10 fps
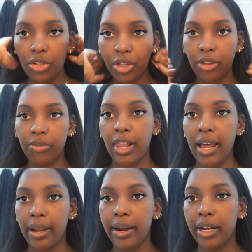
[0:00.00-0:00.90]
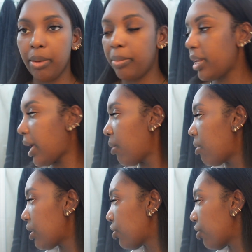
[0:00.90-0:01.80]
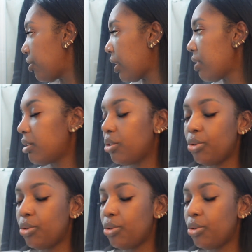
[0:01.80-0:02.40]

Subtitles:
to the flat ironing bit, I want to show you guys the